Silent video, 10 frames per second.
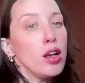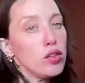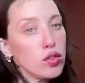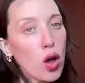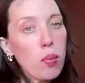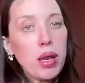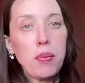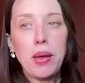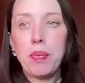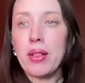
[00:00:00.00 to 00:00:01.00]
So many
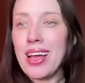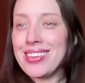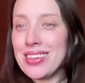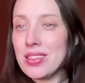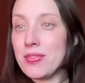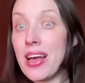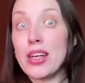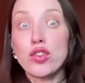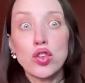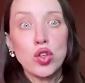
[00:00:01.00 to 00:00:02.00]
people identify
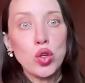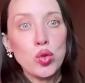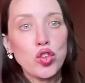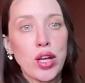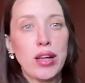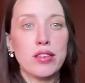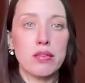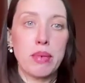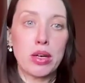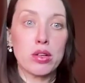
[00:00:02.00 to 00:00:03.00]
as new shades
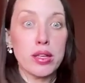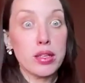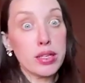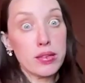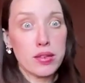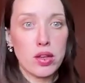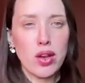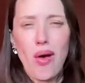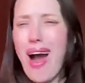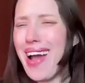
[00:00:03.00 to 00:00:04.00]
of mental illness. Did you
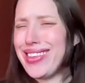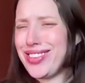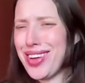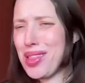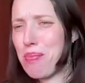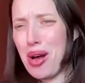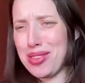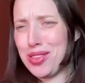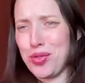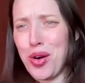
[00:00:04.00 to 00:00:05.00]
know I check the
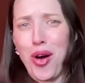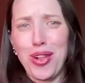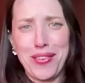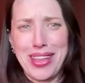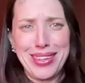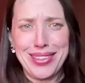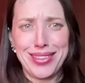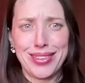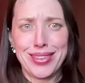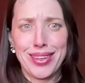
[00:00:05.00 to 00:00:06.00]
boxes for all of
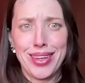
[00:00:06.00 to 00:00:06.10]
this?